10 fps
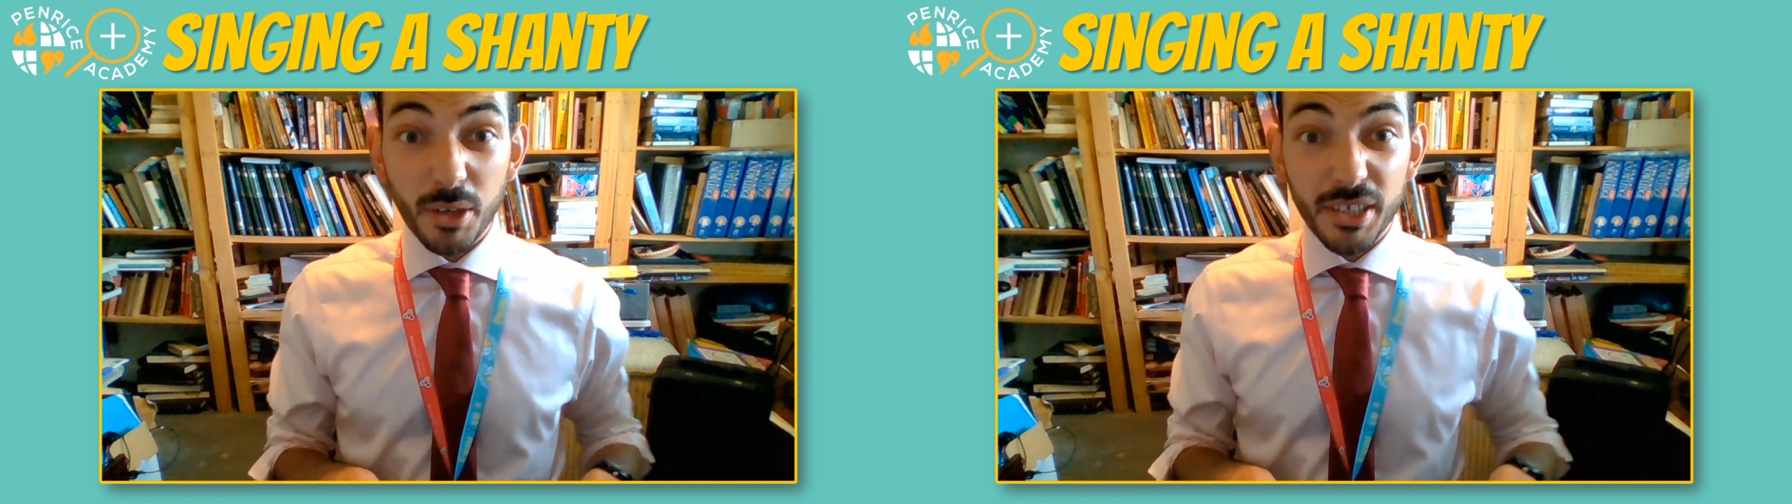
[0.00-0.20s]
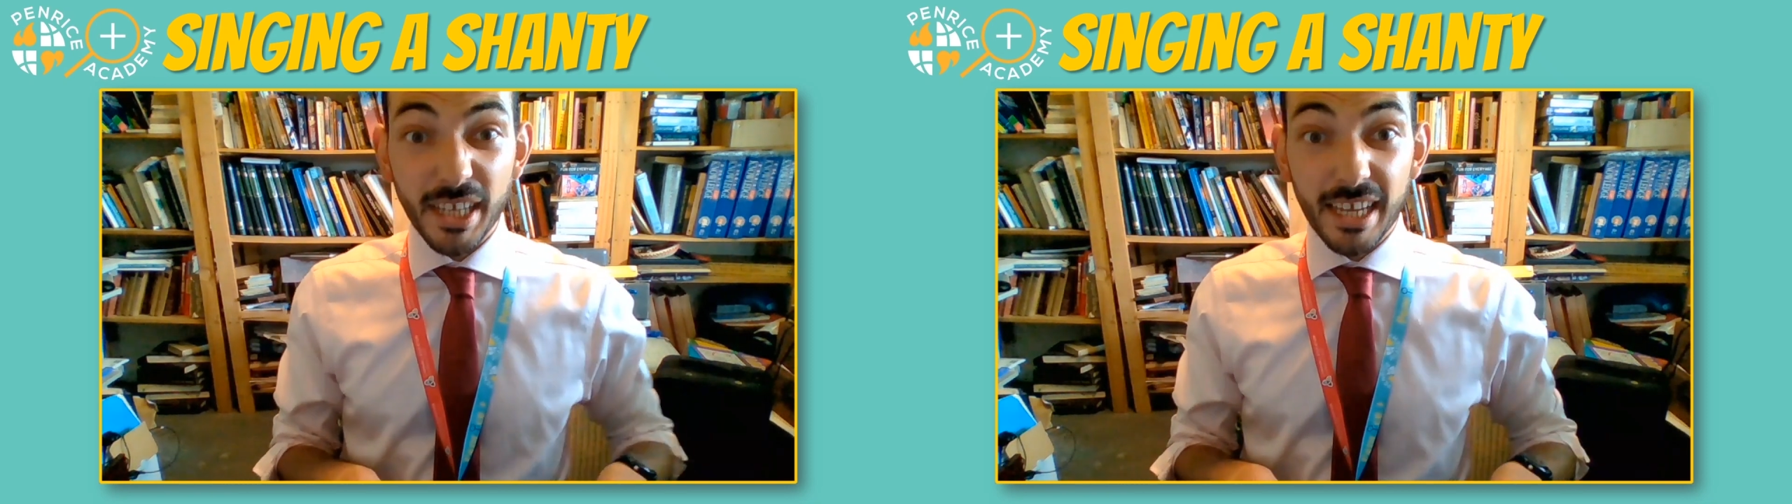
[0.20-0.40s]

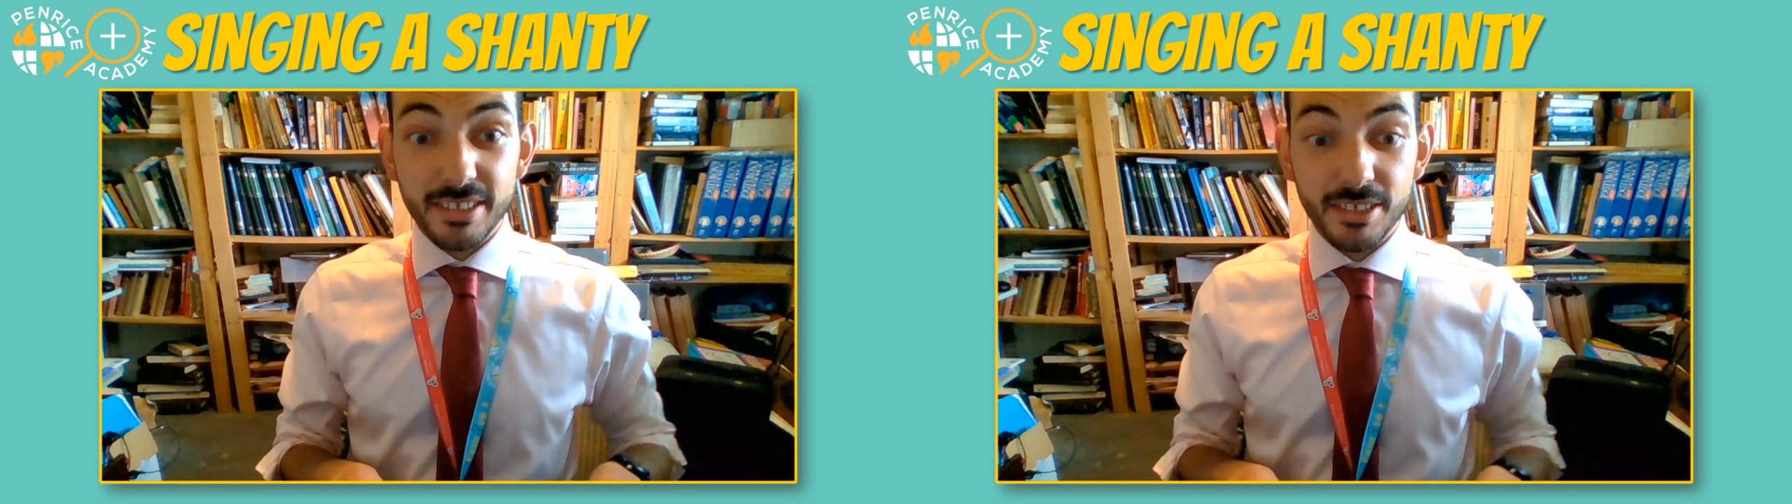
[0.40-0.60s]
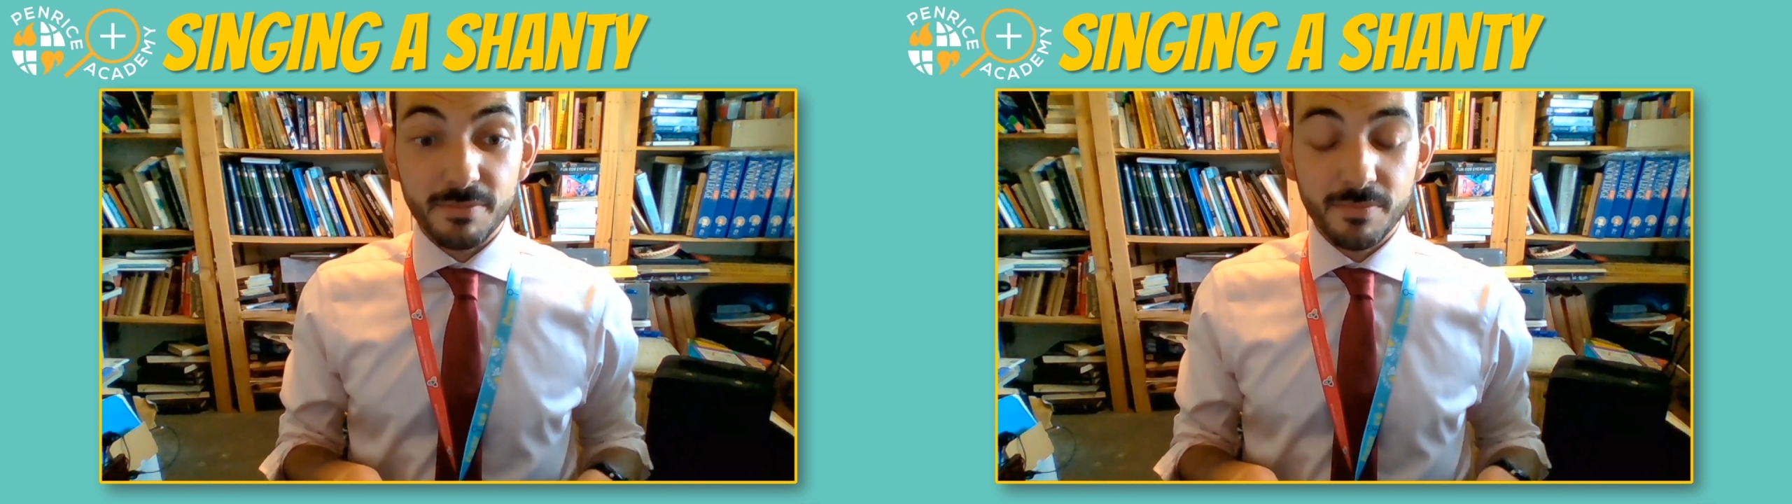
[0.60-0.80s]
by the
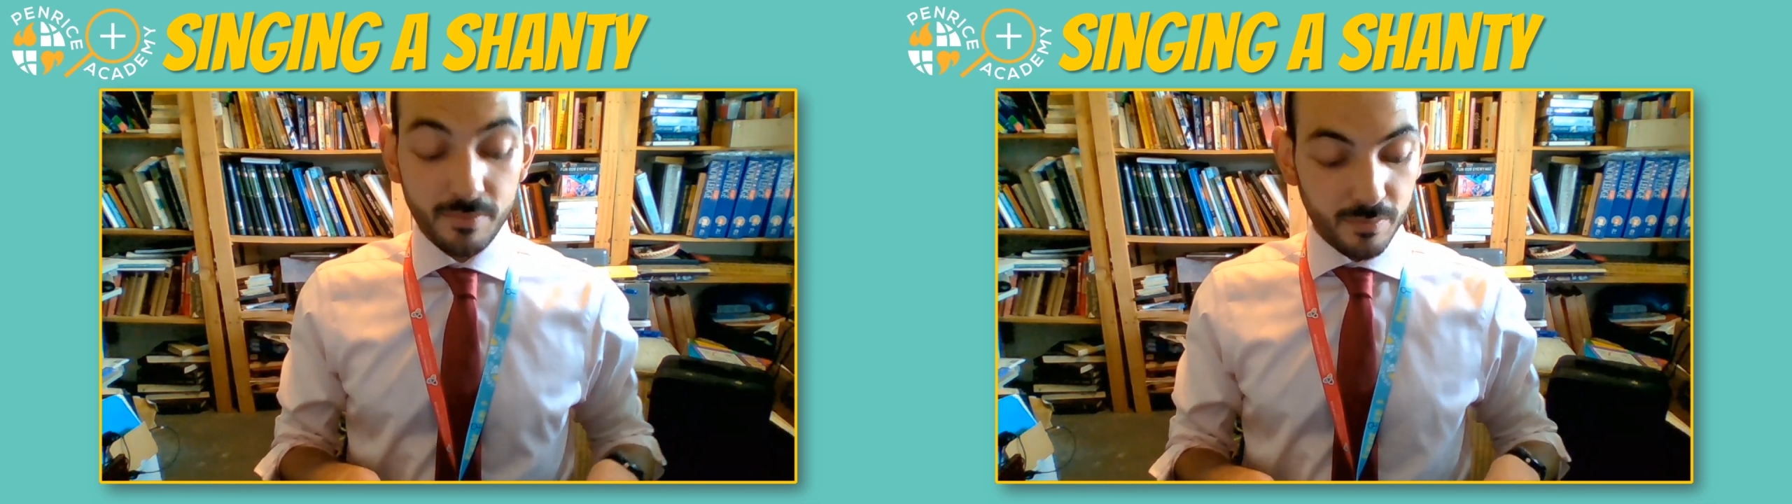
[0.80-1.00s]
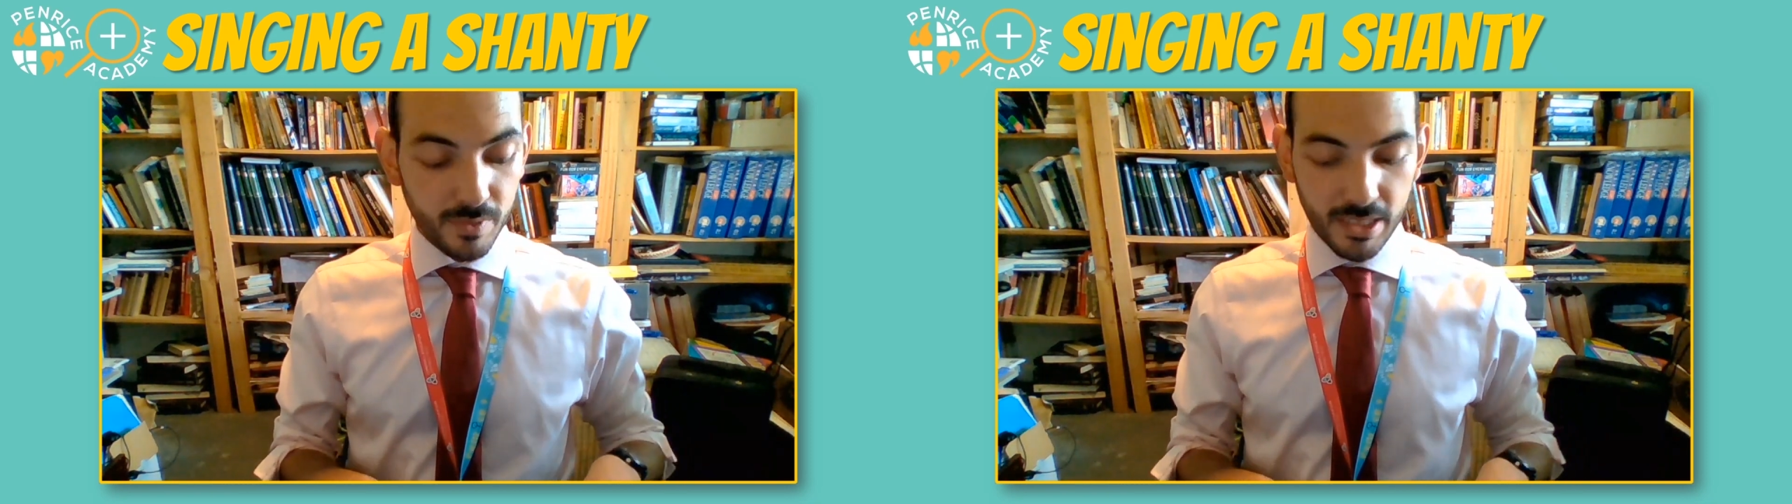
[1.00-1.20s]
end.
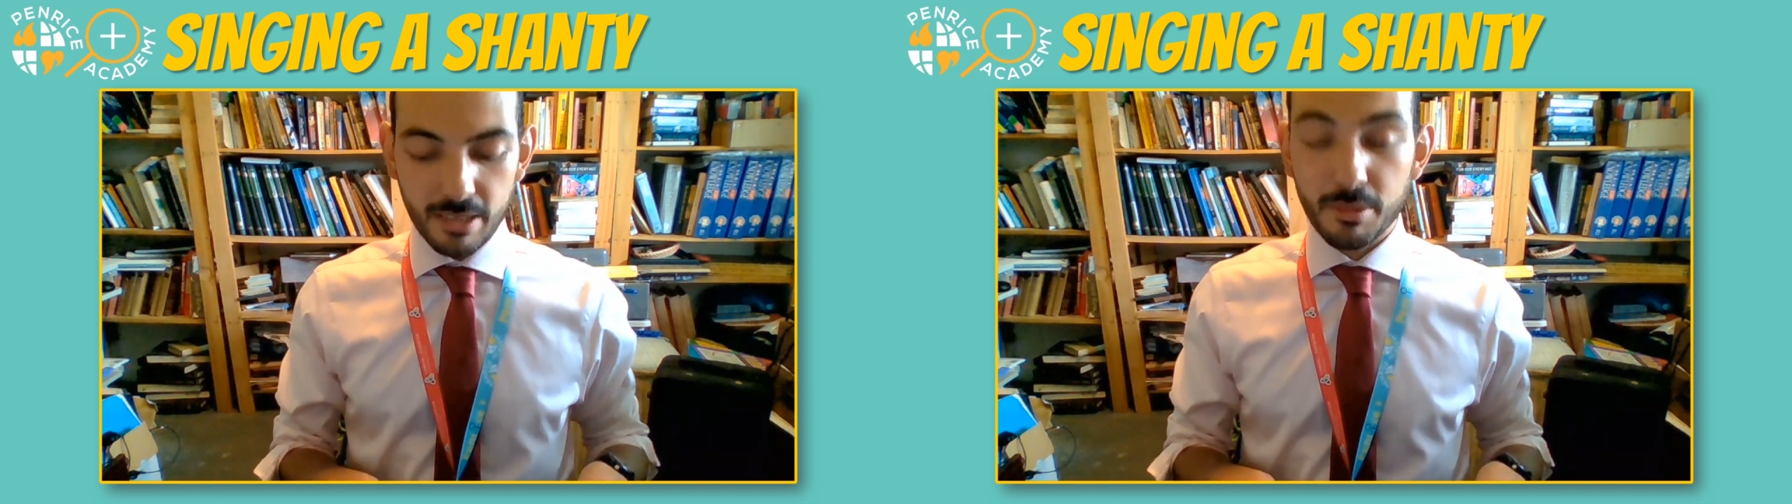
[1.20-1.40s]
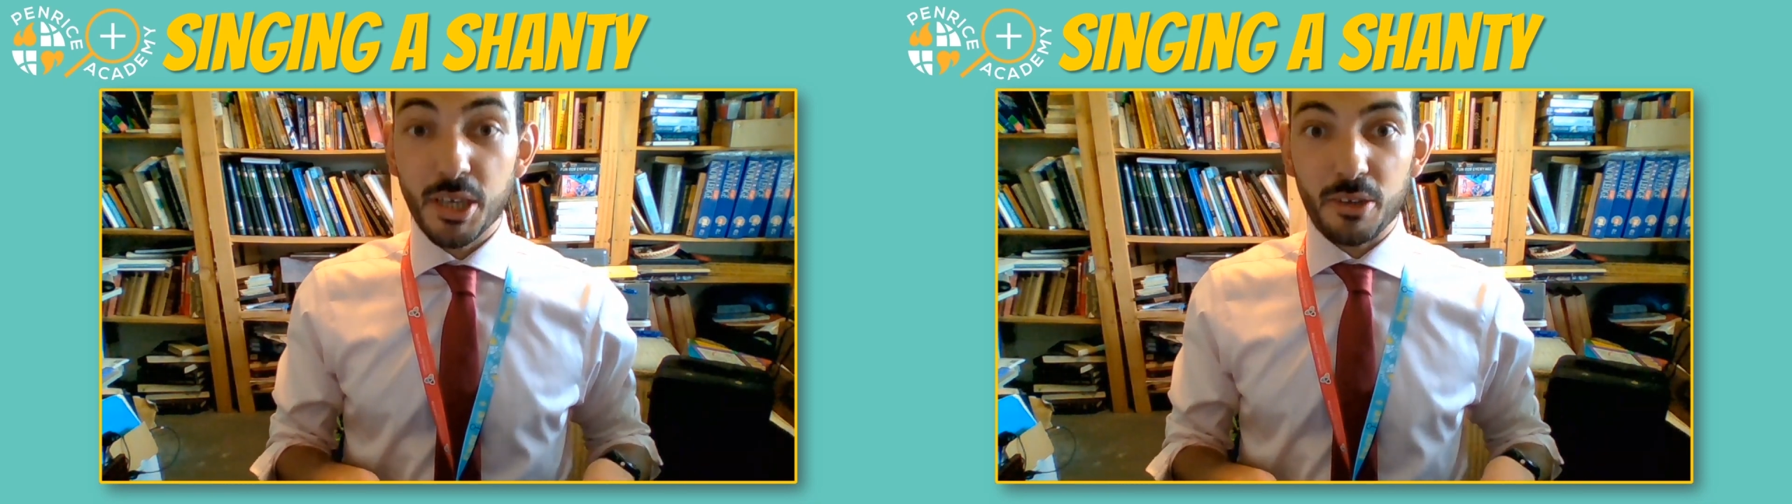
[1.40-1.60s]

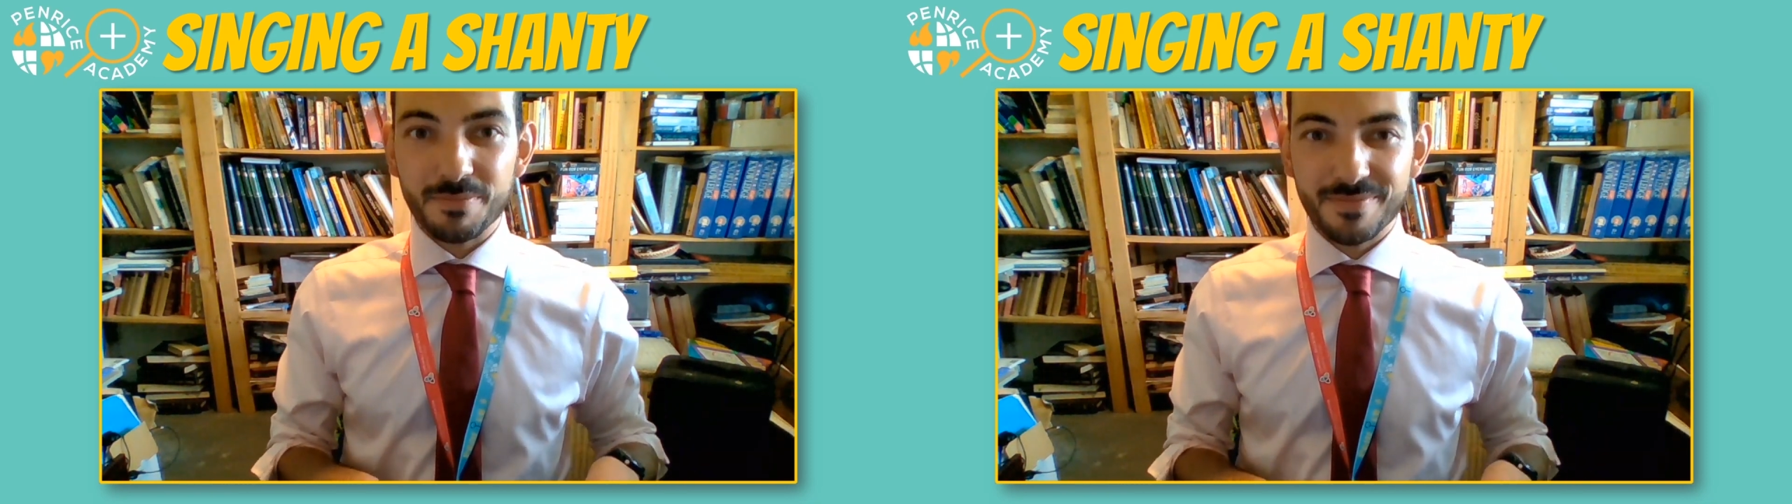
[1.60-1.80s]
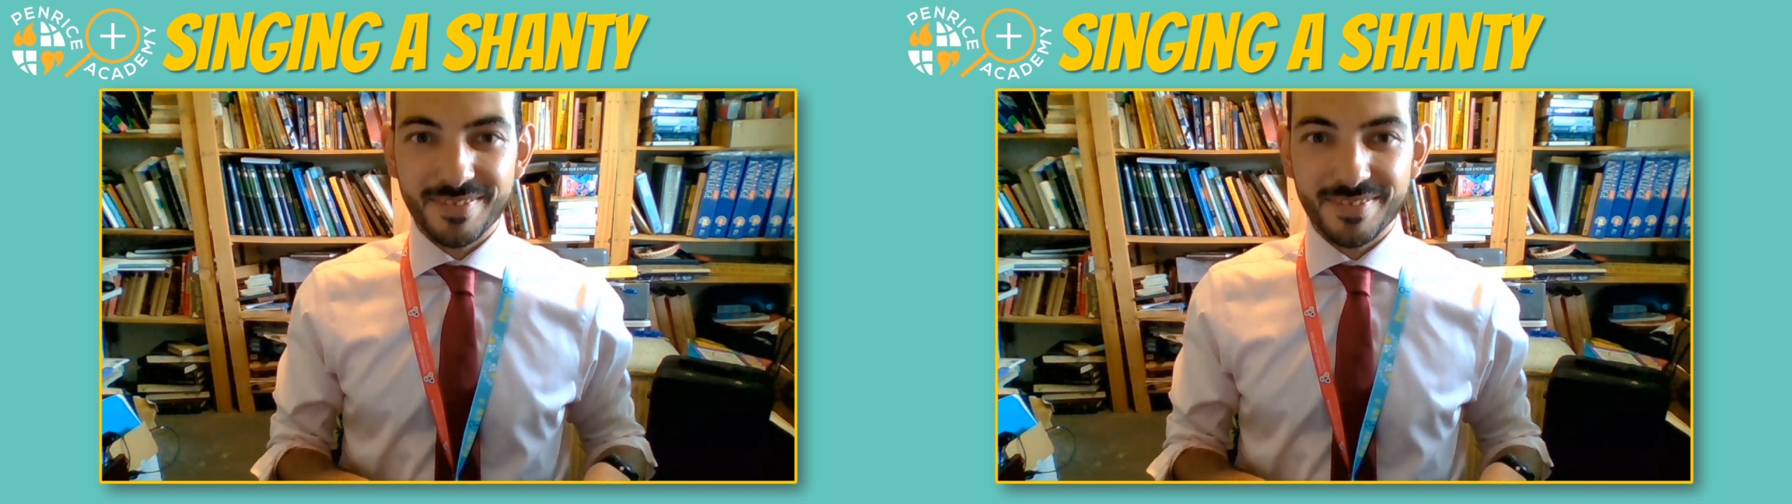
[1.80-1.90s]
Here we go.